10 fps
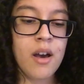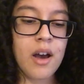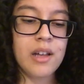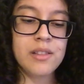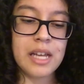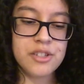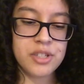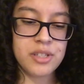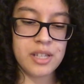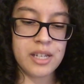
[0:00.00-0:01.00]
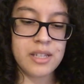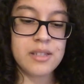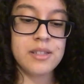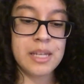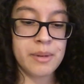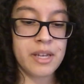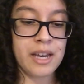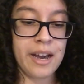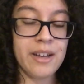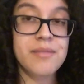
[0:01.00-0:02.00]
Allegedly, Demon
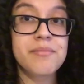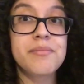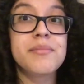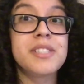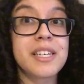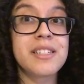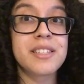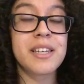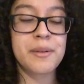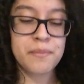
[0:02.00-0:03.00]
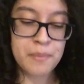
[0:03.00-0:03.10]
Cat, D.C.,